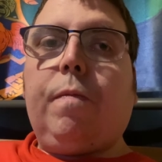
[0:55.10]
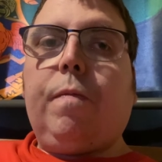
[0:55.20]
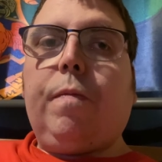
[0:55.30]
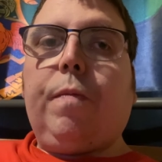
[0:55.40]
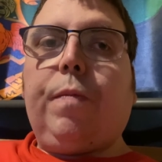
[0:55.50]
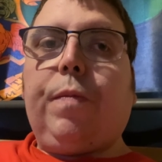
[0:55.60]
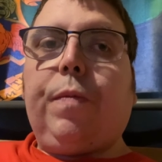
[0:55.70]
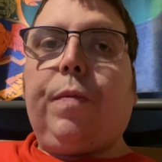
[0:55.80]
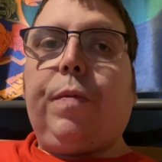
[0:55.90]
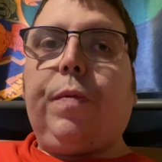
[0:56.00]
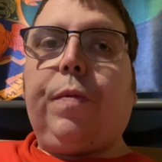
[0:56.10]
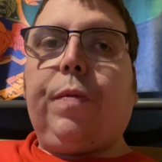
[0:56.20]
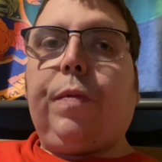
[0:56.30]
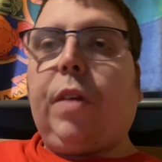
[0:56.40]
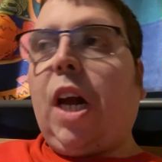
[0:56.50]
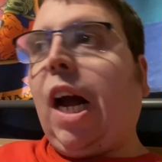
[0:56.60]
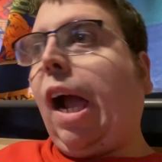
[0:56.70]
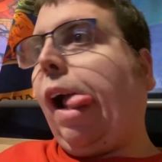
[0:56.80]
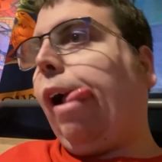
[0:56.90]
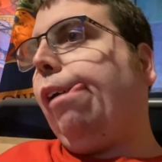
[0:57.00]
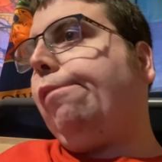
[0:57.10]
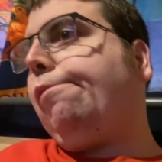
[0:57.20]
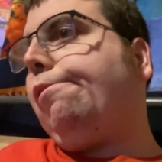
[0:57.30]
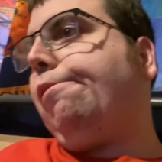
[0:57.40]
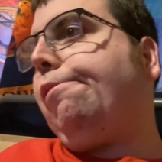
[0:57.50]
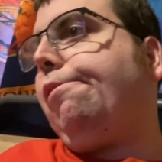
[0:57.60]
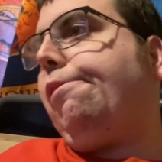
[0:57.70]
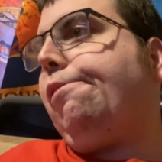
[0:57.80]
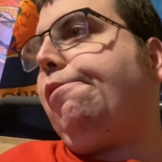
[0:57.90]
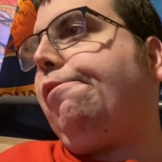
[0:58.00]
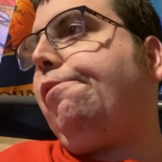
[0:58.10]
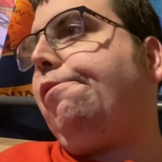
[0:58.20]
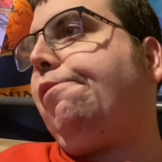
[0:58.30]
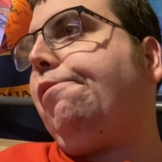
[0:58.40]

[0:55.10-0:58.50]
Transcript: Nothing is said.